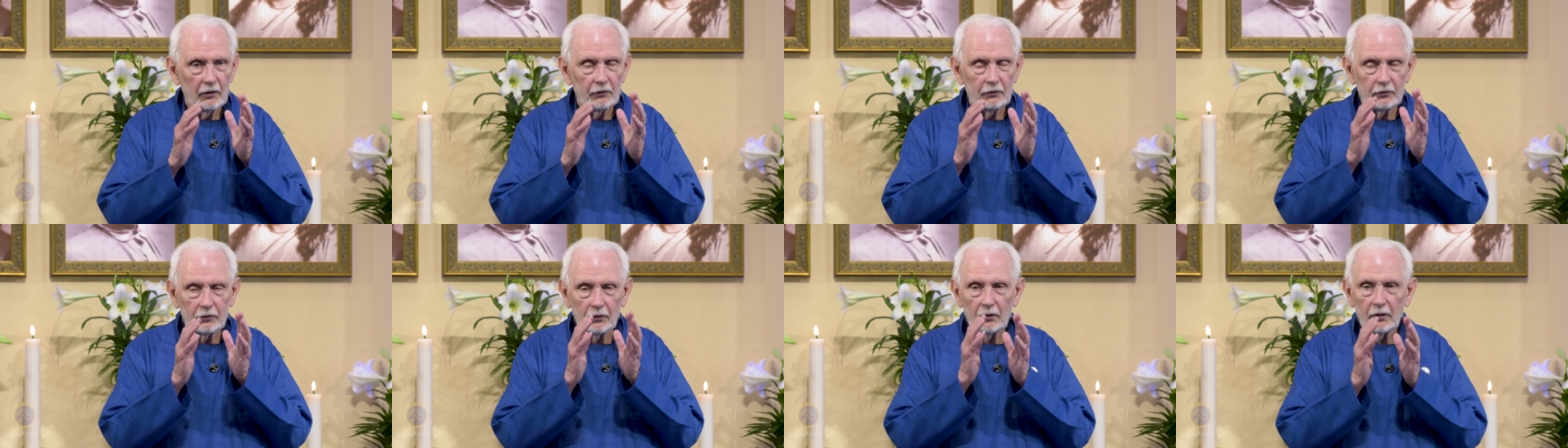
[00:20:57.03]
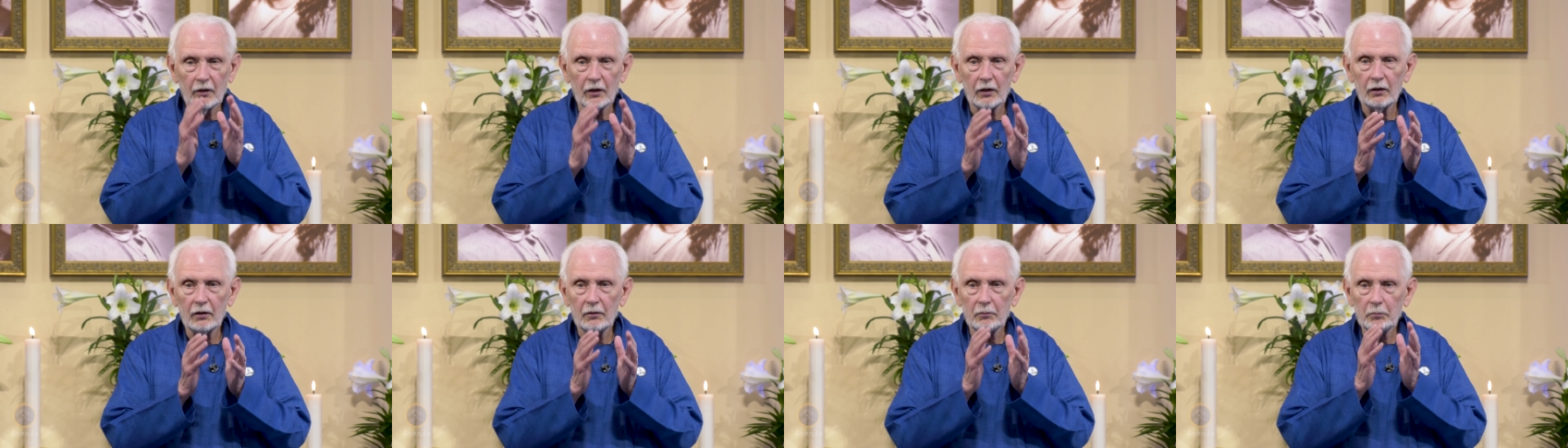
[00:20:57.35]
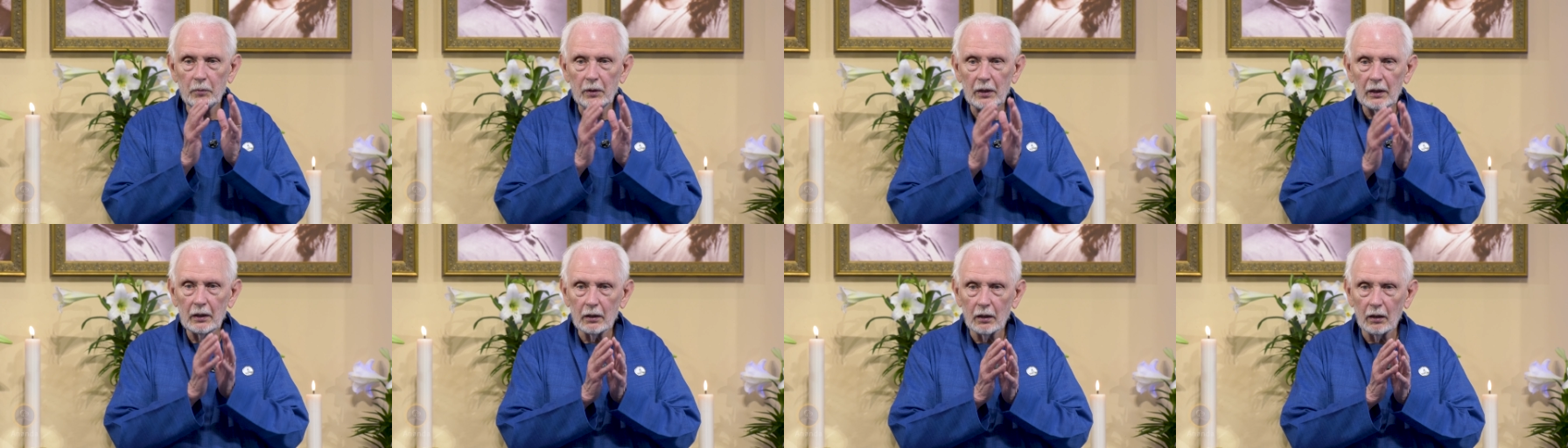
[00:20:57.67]
so that
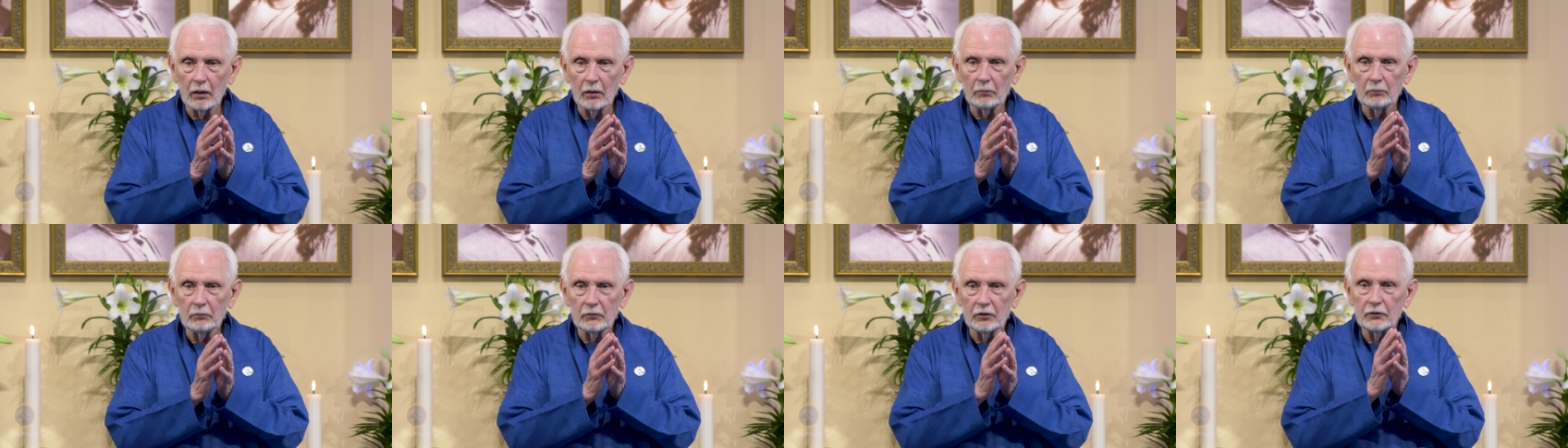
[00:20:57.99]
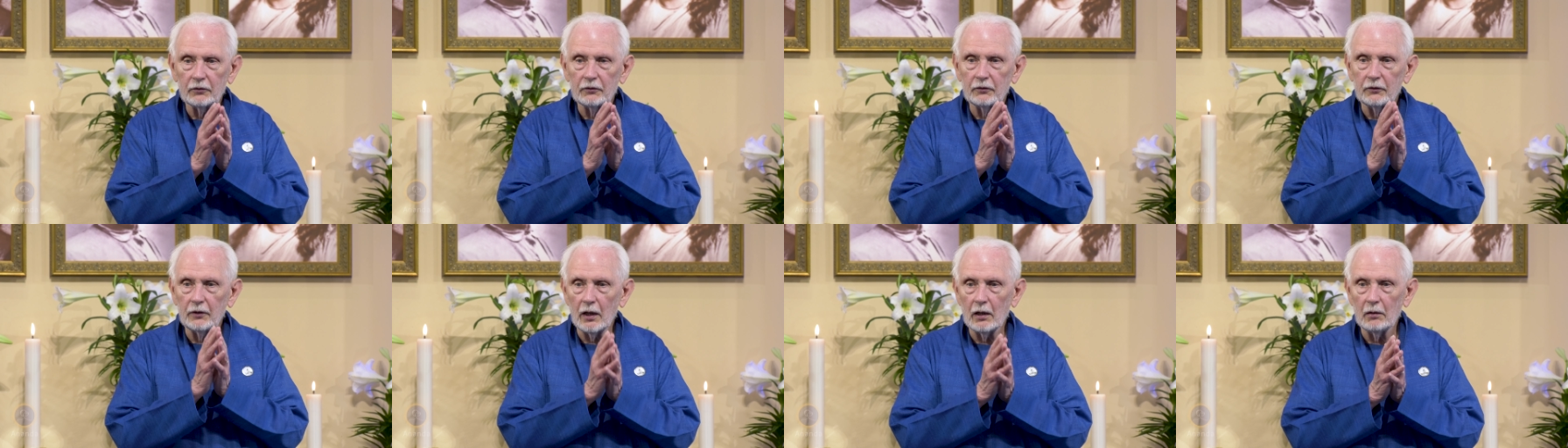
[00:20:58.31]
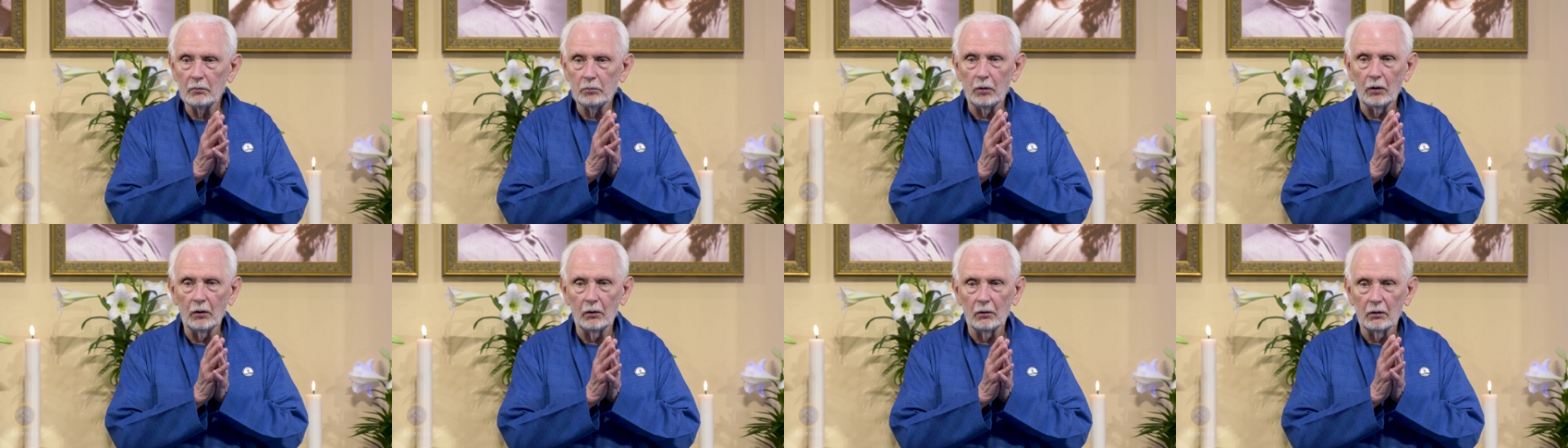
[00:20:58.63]
it becomes
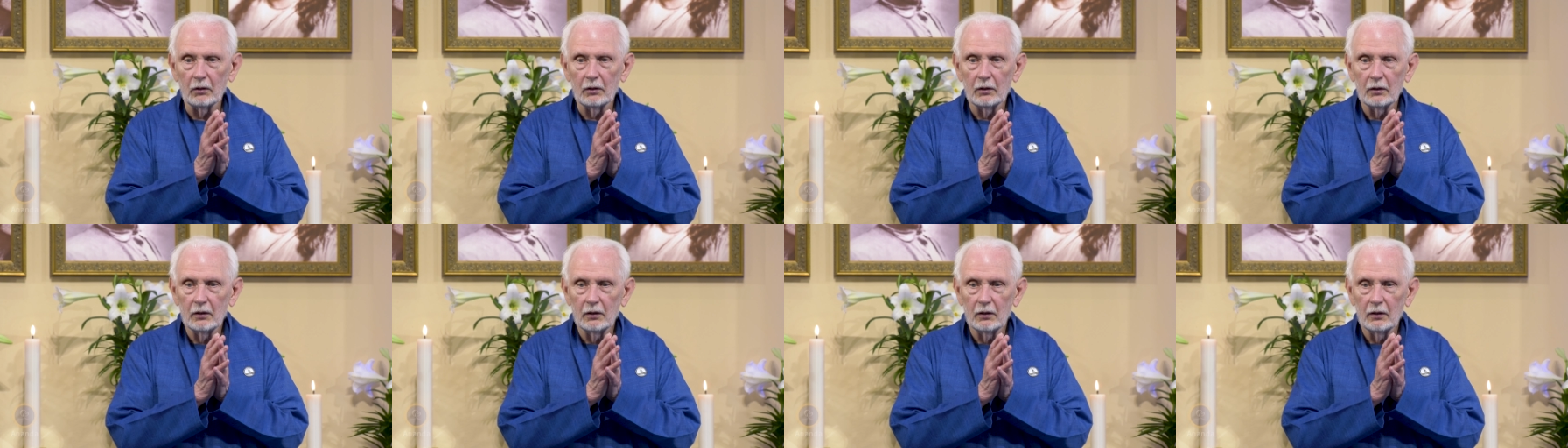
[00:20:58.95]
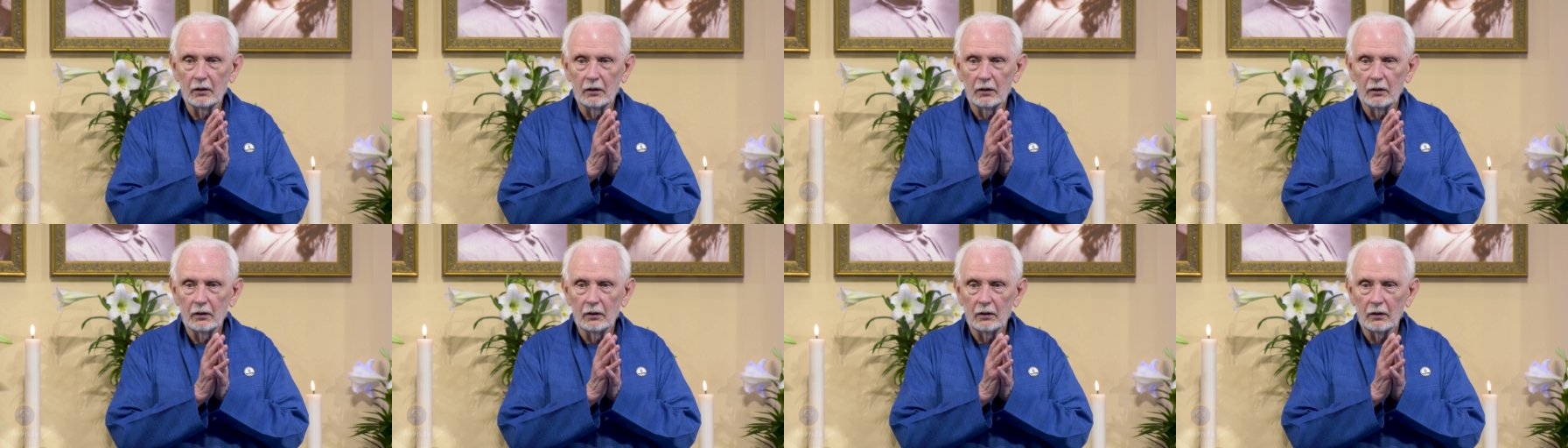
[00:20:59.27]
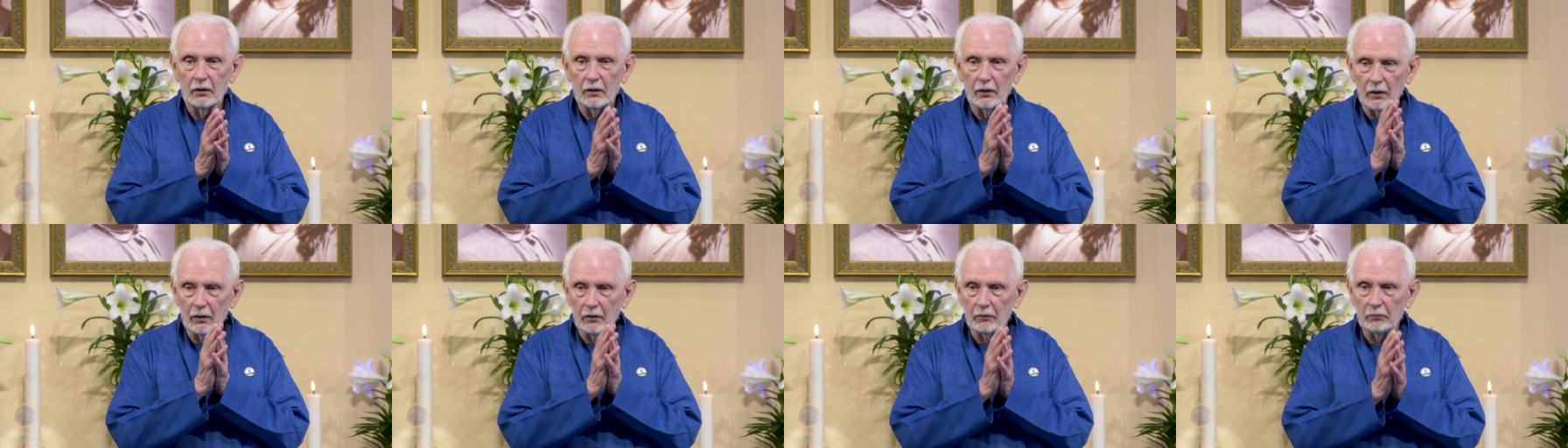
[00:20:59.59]
stable
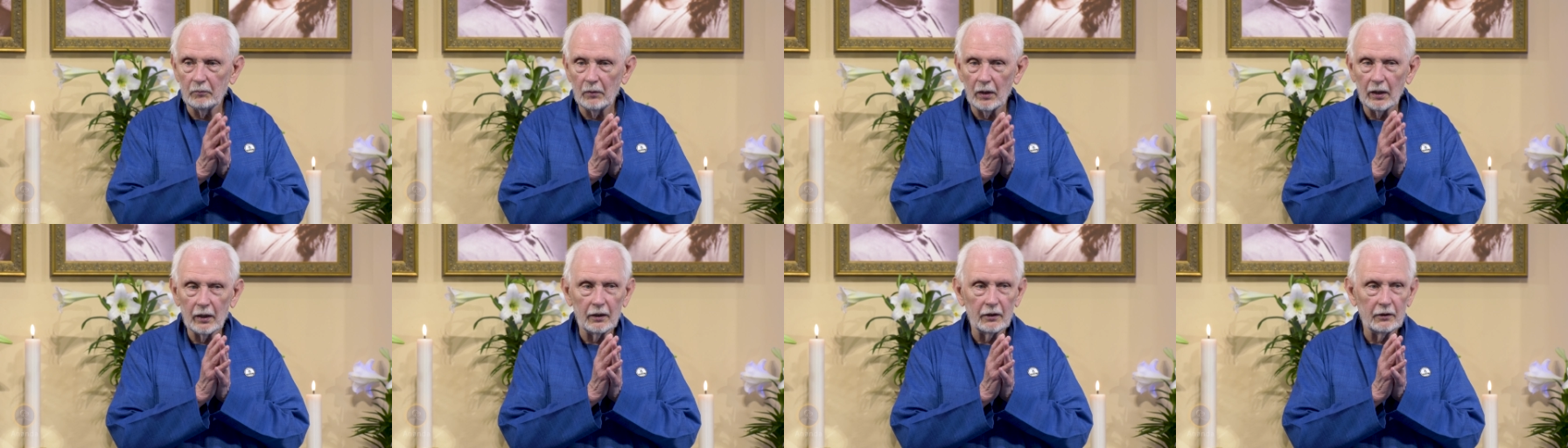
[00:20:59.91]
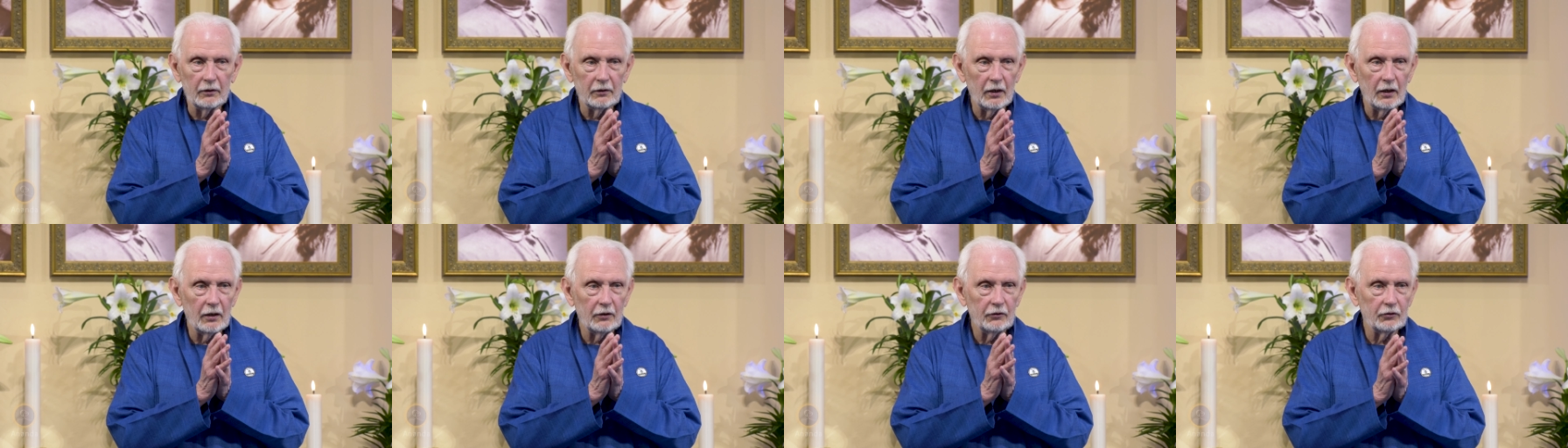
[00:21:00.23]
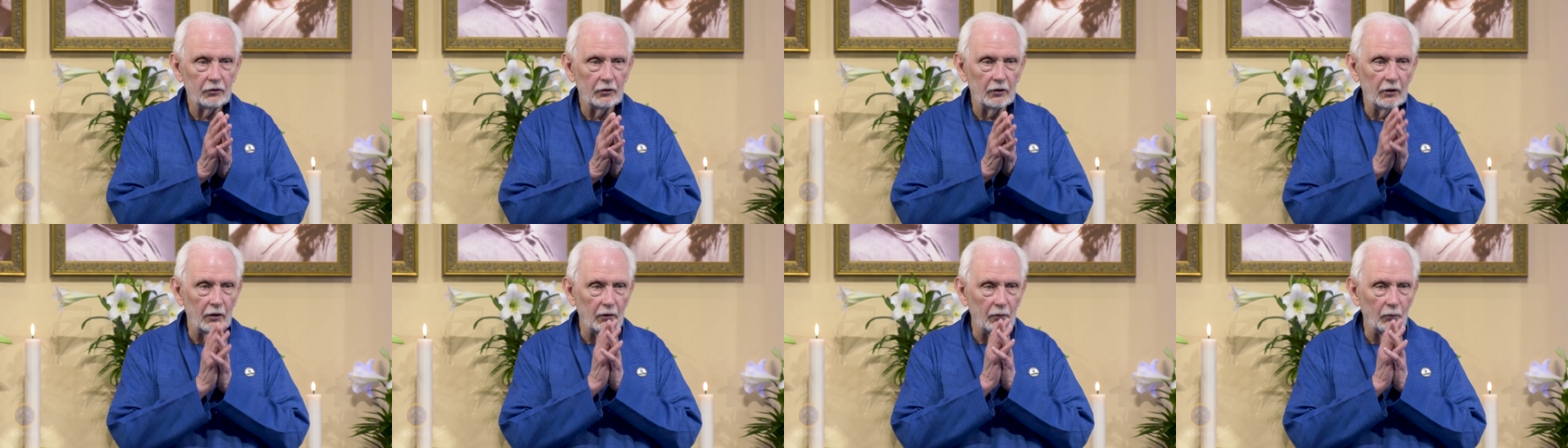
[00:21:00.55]
in meditation.